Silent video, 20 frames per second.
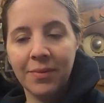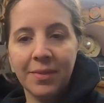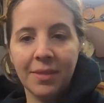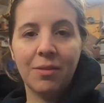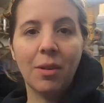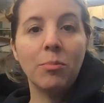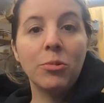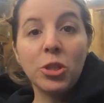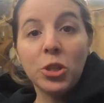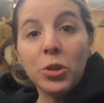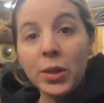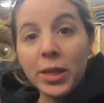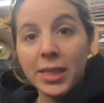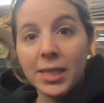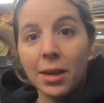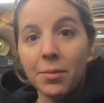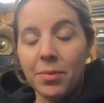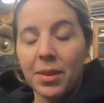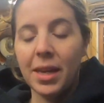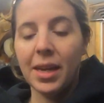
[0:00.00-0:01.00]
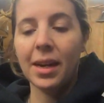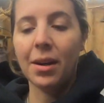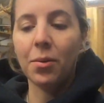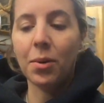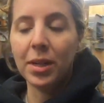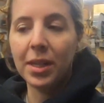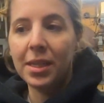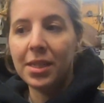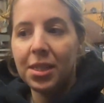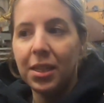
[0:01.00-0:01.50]
if I'm doing something, I
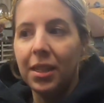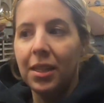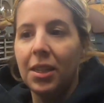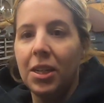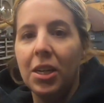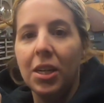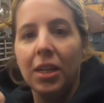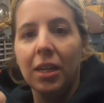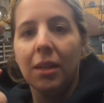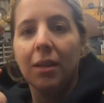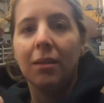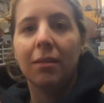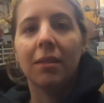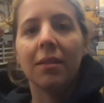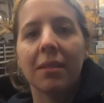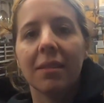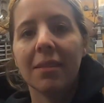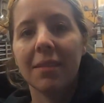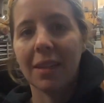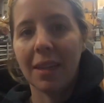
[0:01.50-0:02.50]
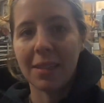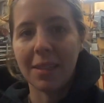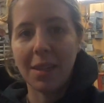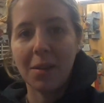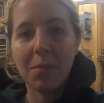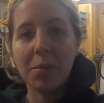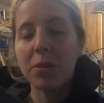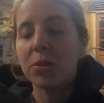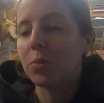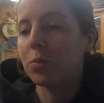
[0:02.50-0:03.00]
want it to look, as I
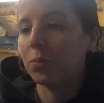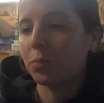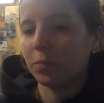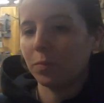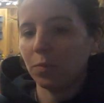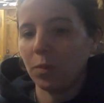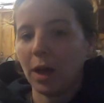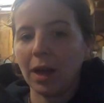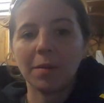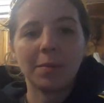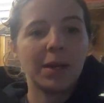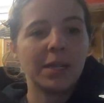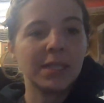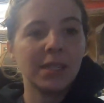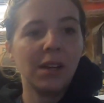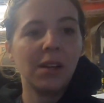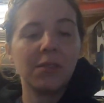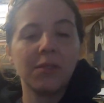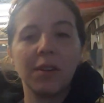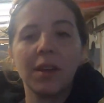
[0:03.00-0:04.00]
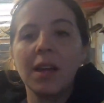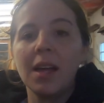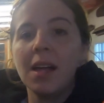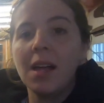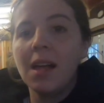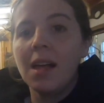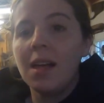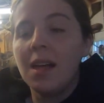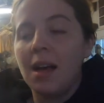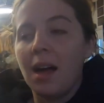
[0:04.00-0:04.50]
almost whack myself,
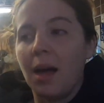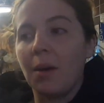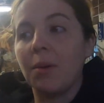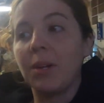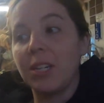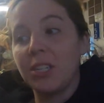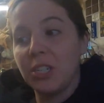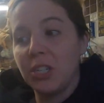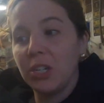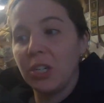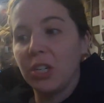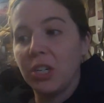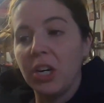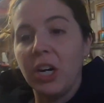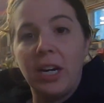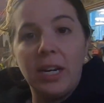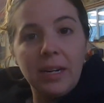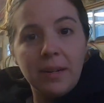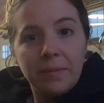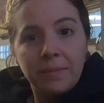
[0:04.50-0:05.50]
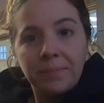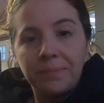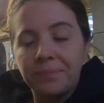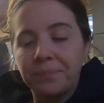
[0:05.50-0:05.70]
I want it to look good.